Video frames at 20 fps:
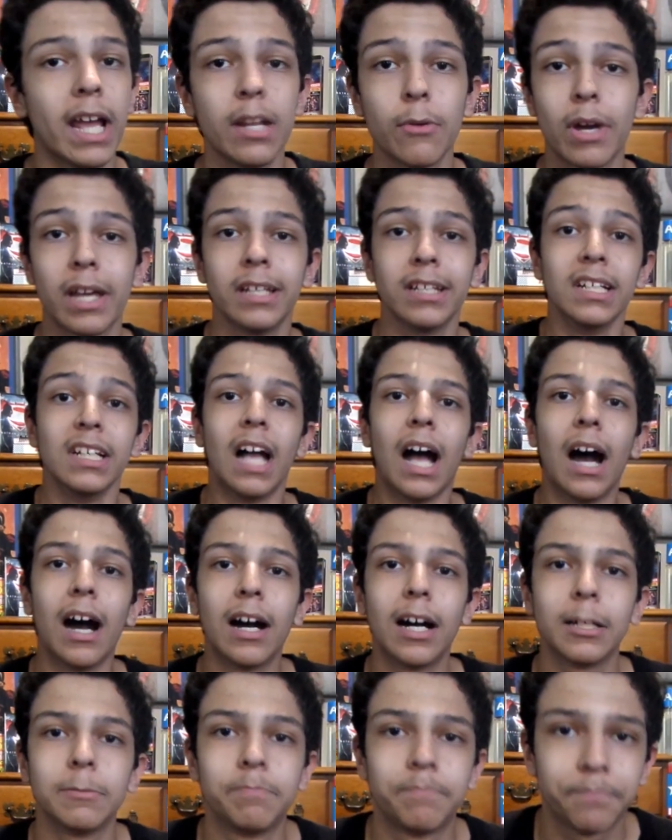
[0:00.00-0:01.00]
Anyway,
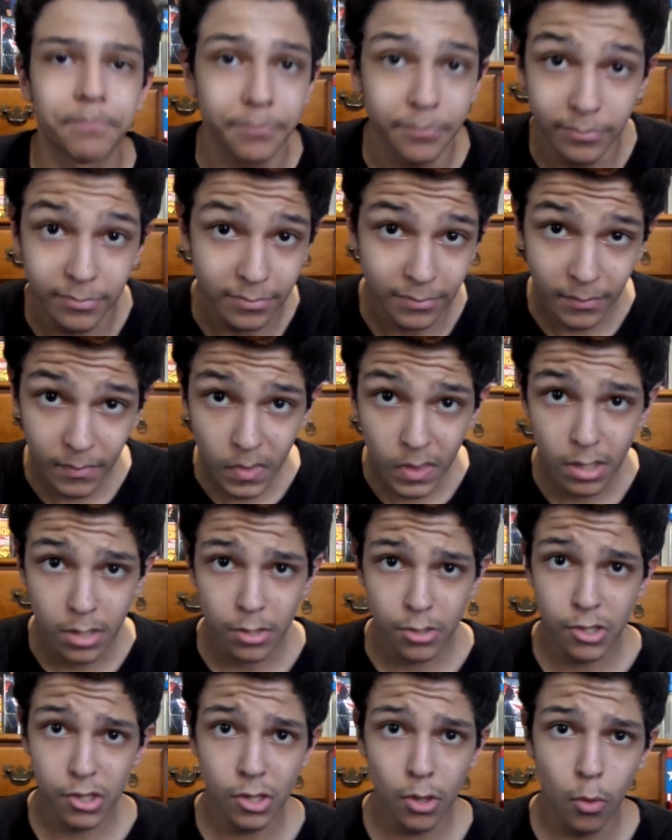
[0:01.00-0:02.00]

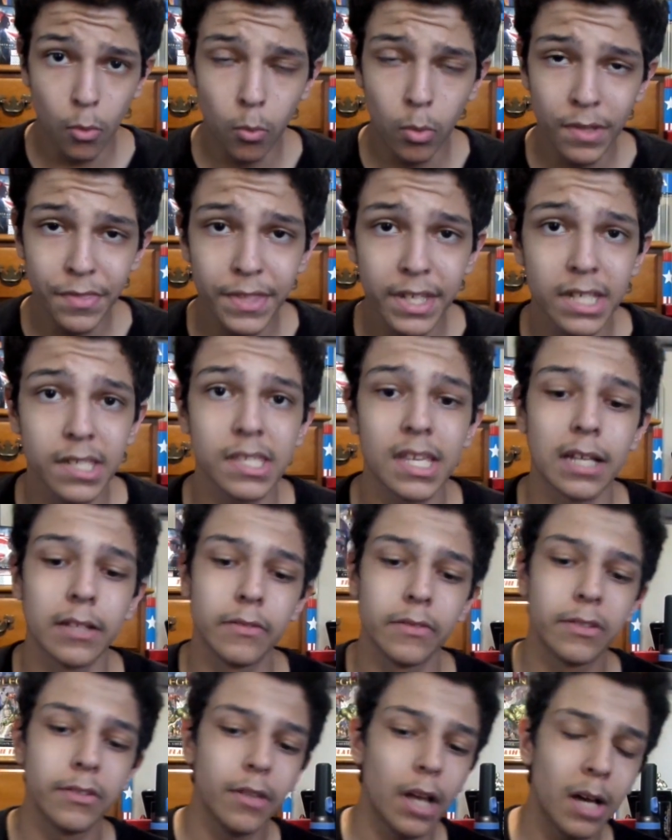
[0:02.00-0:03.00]
so one thing is
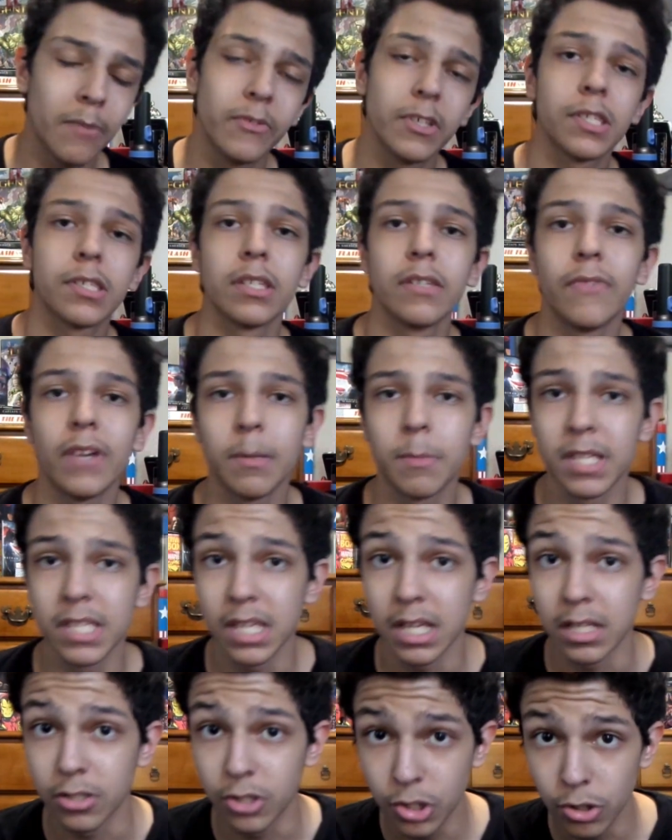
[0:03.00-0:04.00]
that obviously Venom has
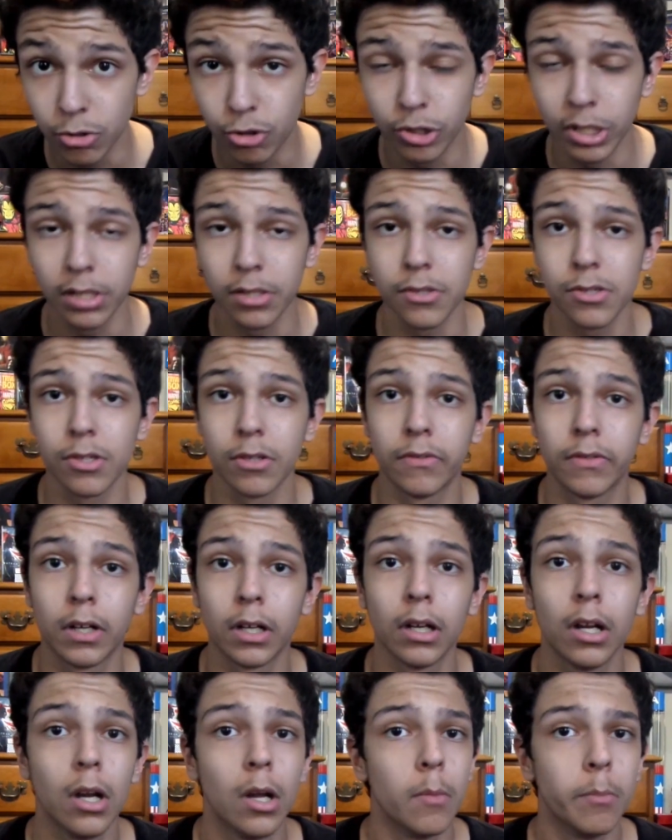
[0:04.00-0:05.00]
had two trailers so
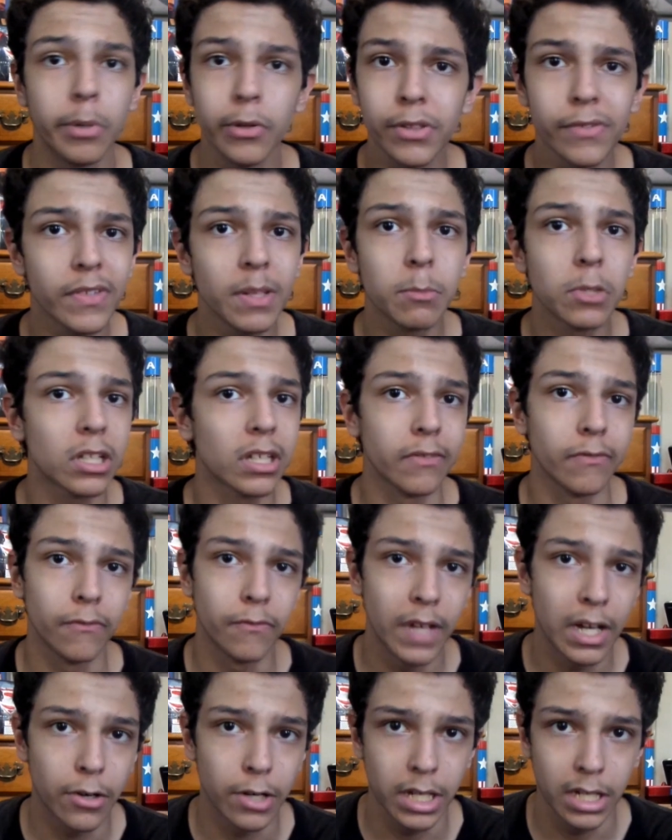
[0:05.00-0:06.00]
far, both of them looking
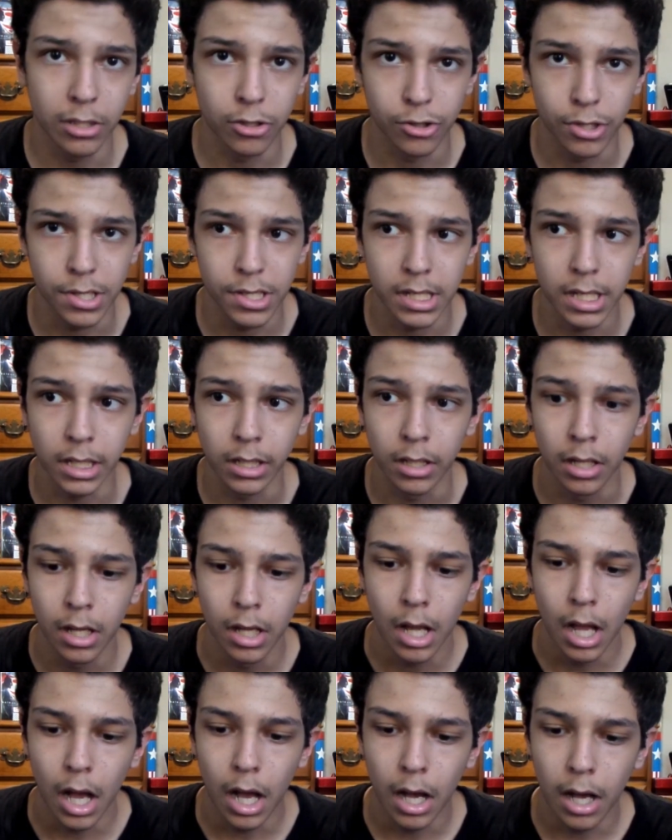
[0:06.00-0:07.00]
very interesting.
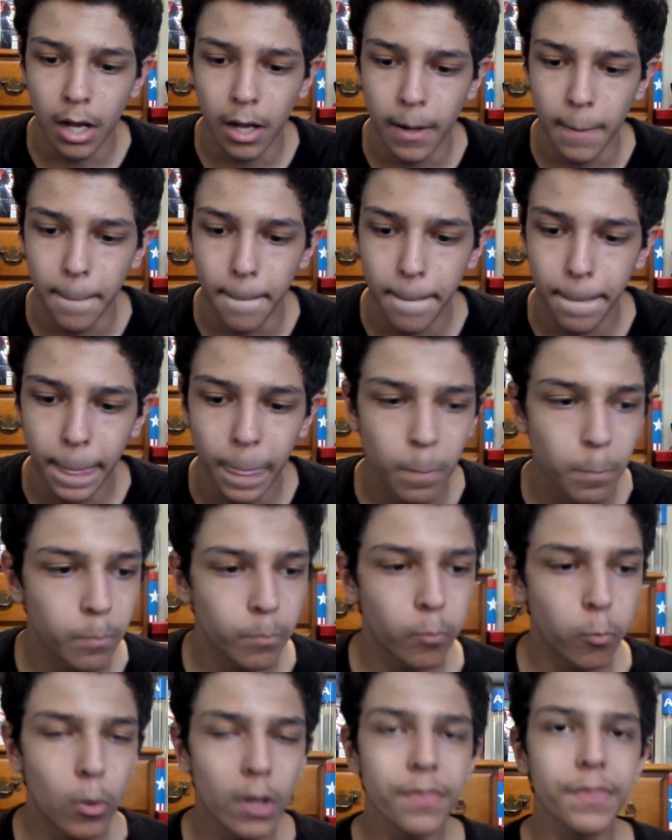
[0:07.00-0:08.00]

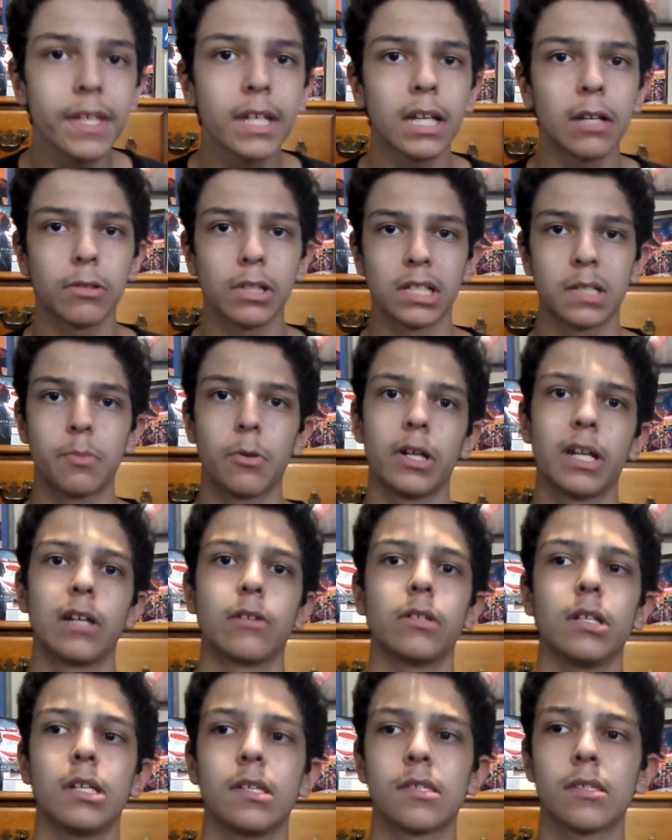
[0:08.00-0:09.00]
One thing I would like to point
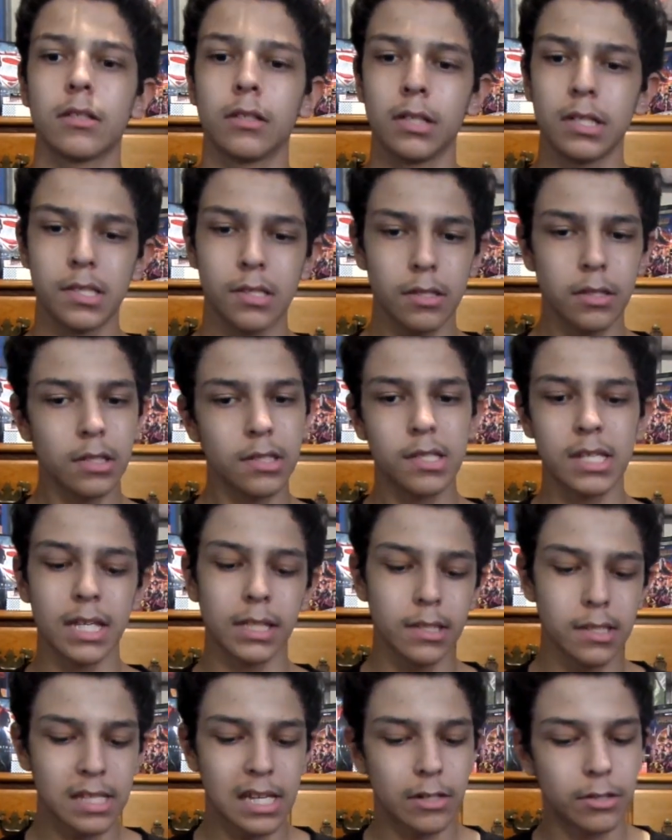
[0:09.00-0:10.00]
out is let's take
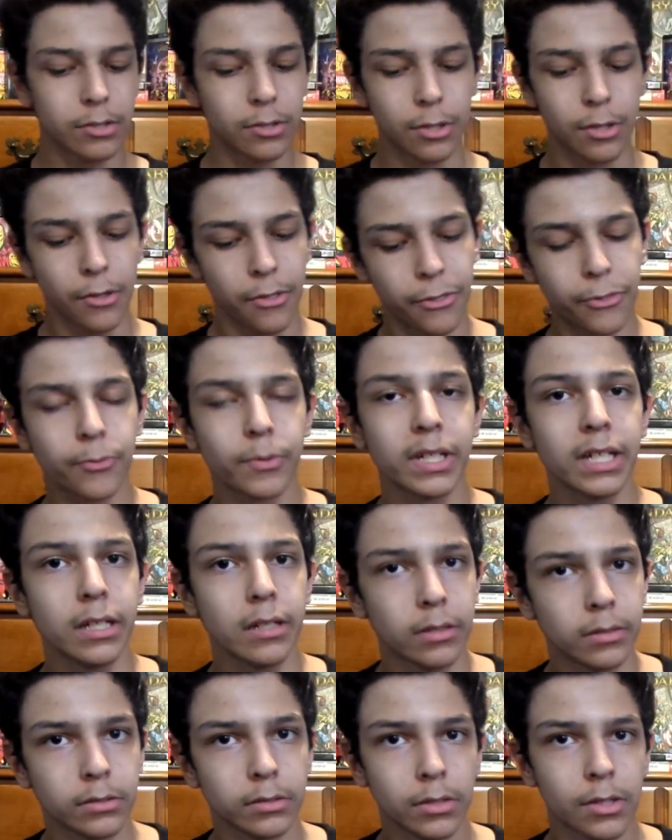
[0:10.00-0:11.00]
this down to a
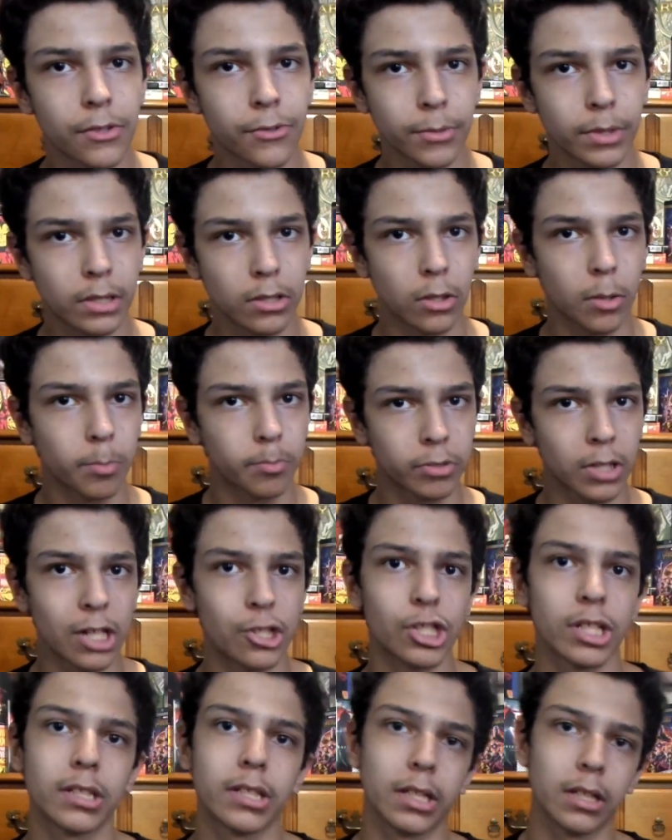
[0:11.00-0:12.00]
three little
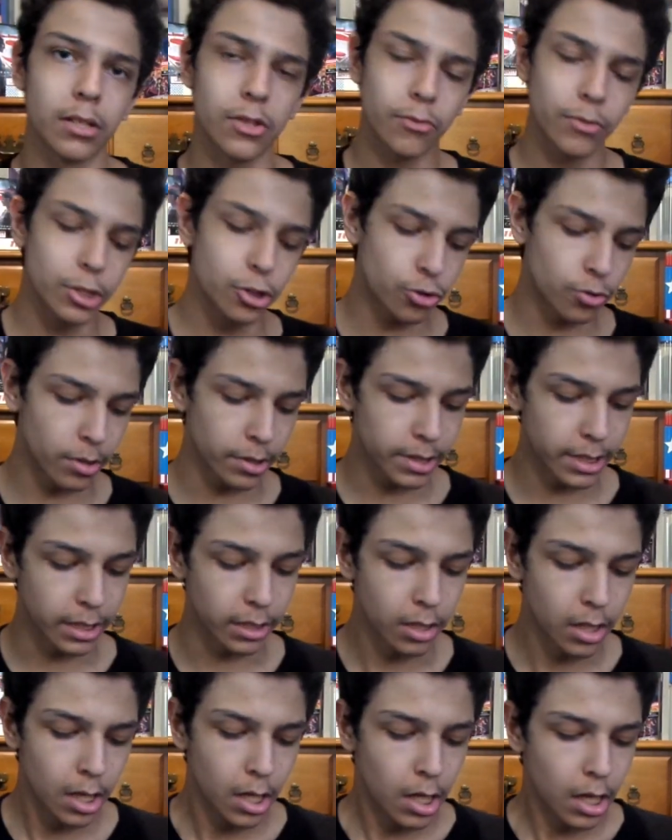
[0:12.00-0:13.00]
project thing, a three short thing.